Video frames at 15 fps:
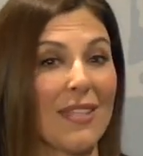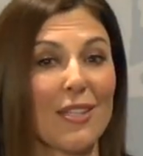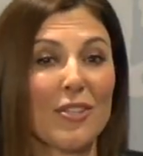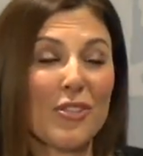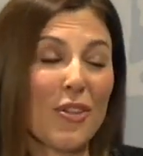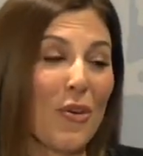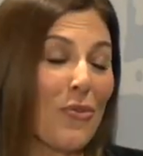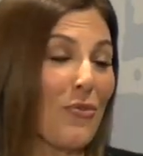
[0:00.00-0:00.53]
And
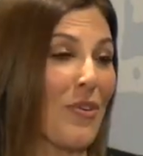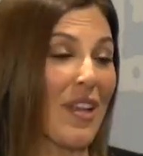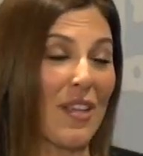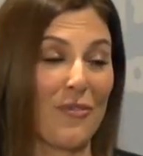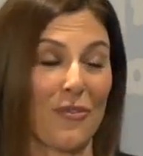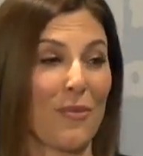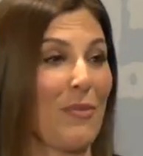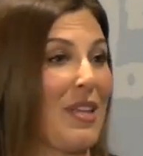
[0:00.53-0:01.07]
it's so
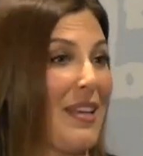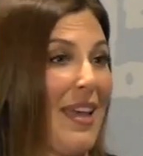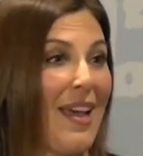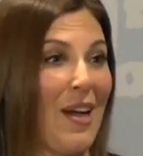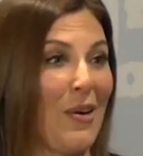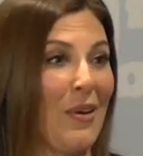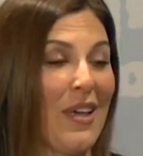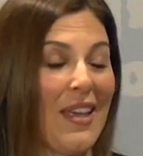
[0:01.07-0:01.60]
funny for me
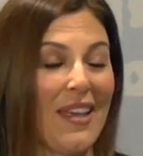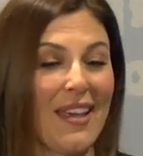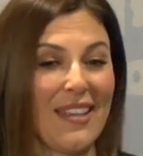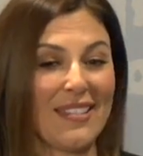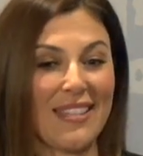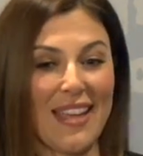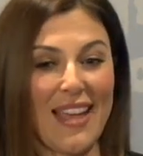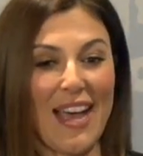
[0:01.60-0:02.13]
now
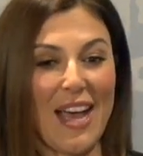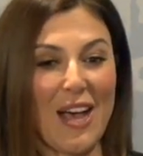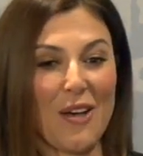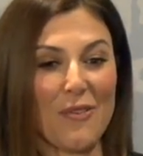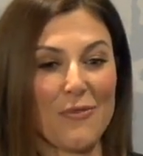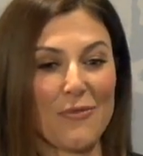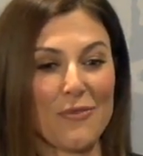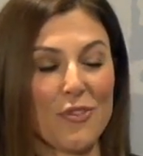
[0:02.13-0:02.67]
to
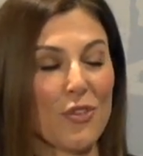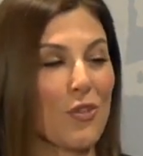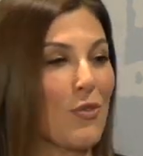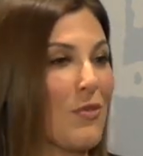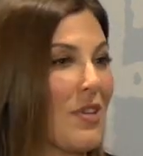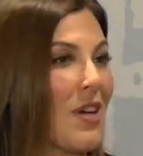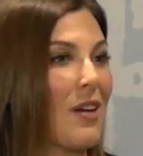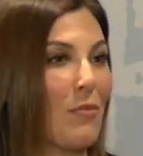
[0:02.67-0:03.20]
have two
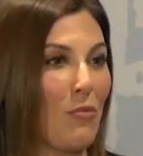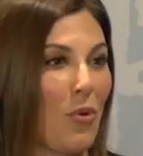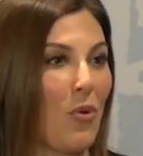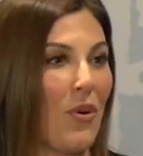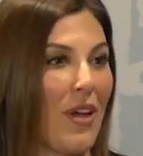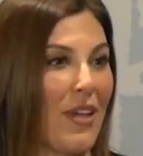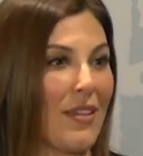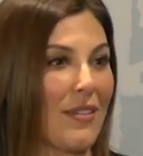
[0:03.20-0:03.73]
young
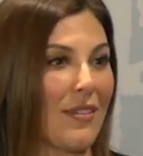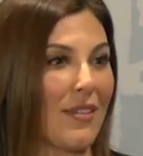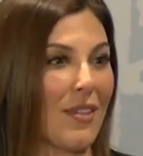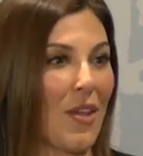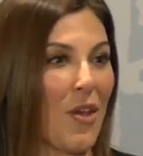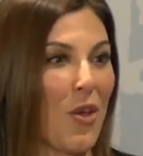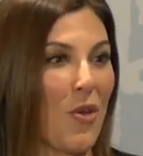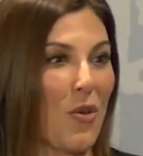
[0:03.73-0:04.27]
boys
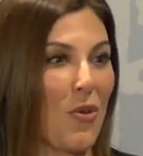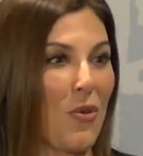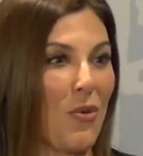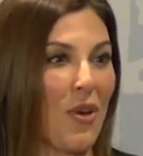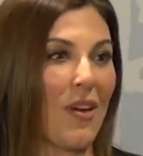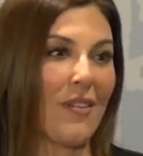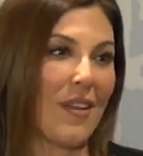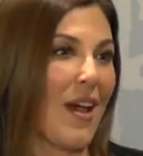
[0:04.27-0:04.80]
who
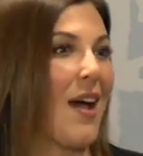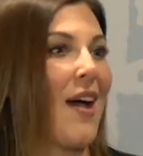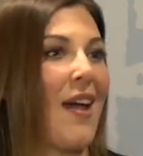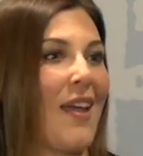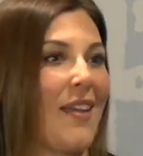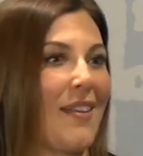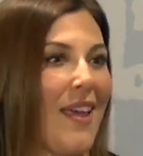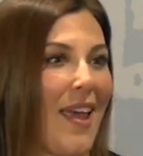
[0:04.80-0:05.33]
are
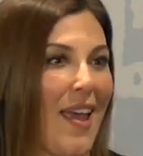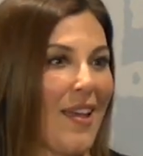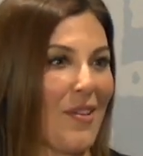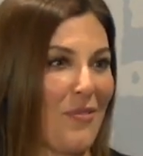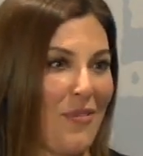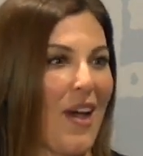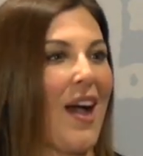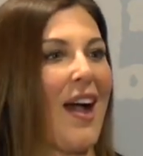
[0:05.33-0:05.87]
9
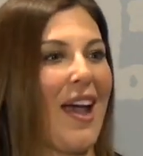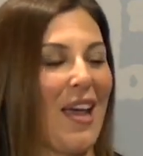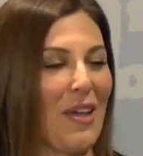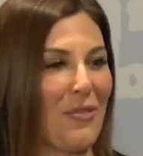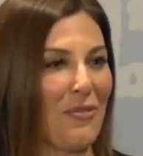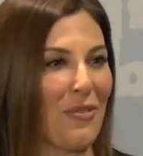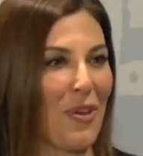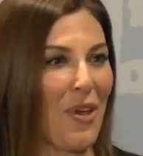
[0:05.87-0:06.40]
and
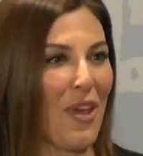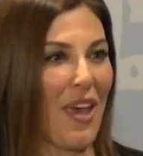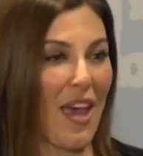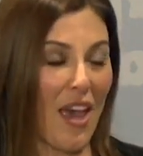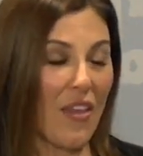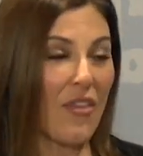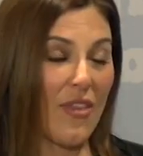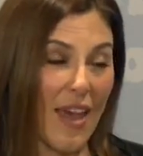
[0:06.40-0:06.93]
5,
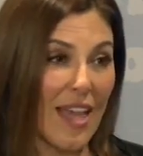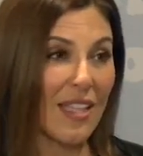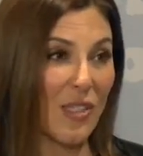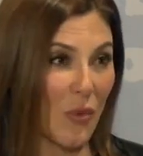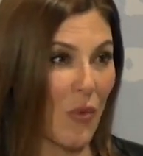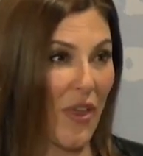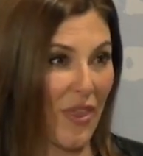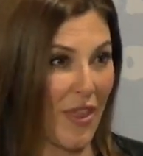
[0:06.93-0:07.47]
and
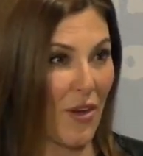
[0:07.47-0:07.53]
that's what they're